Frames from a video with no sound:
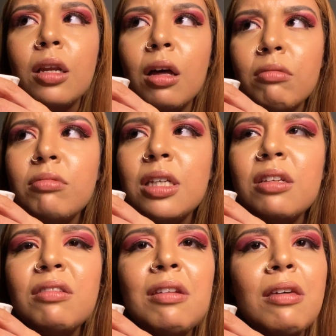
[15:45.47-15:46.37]

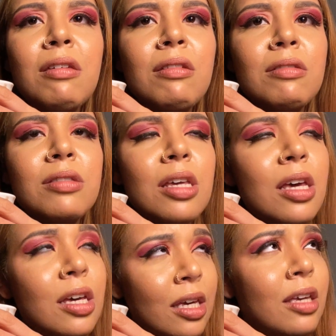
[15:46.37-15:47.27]
loneliness
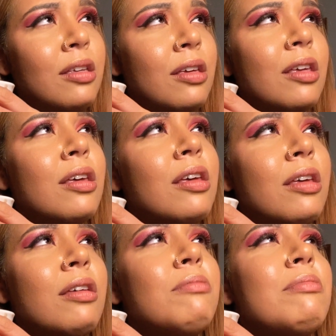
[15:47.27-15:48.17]
can
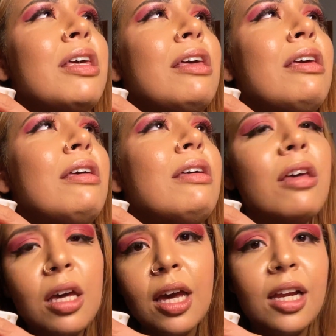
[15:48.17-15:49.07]
kill me
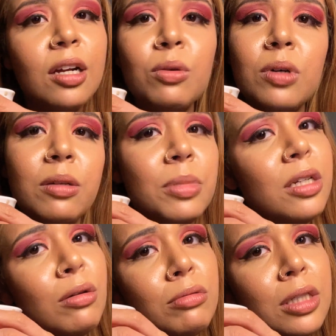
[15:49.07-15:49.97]
and i don't want to be
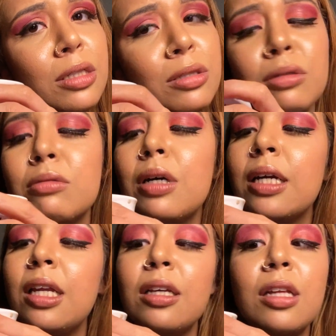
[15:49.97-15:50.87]
lonely so i
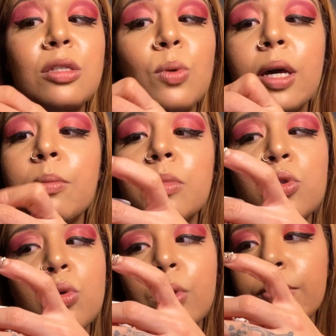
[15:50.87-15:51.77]
like that's why i'm
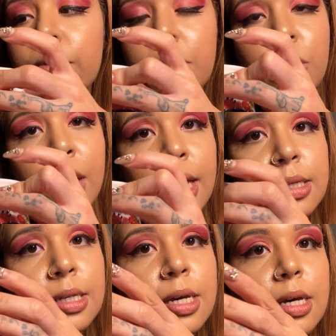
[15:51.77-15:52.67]
so grateful for you
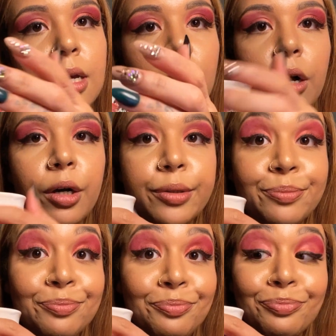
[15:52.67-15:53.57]
guys
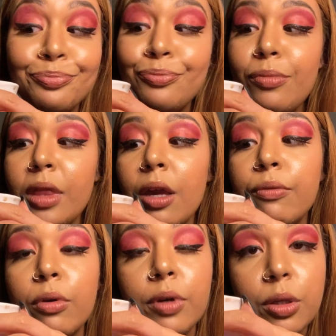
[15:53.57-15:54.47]
um
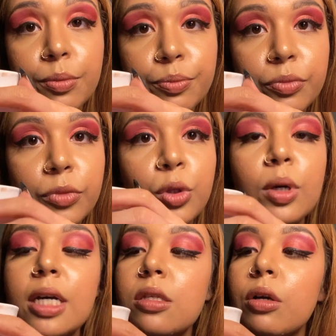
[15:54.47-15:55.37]
for real you
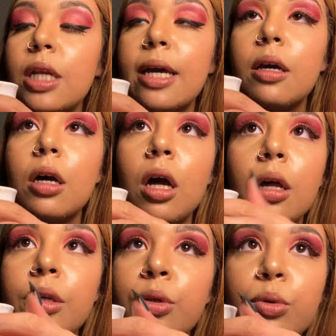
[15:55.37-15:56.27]
guys are like
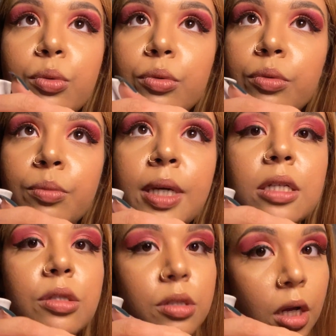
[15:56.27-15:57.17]
you
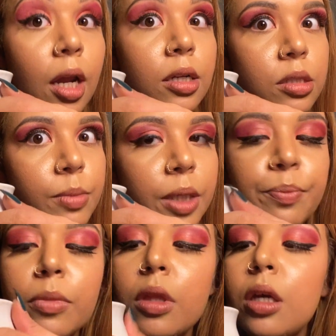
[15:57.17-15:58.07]
mean a lot to me
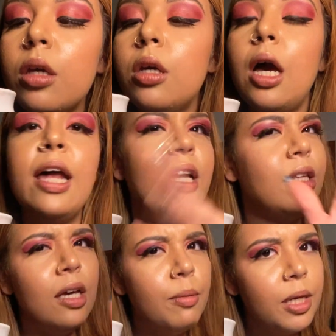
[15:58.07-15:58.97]
and i
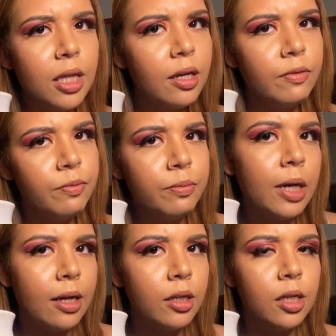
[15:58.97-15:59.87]
think i made that kind of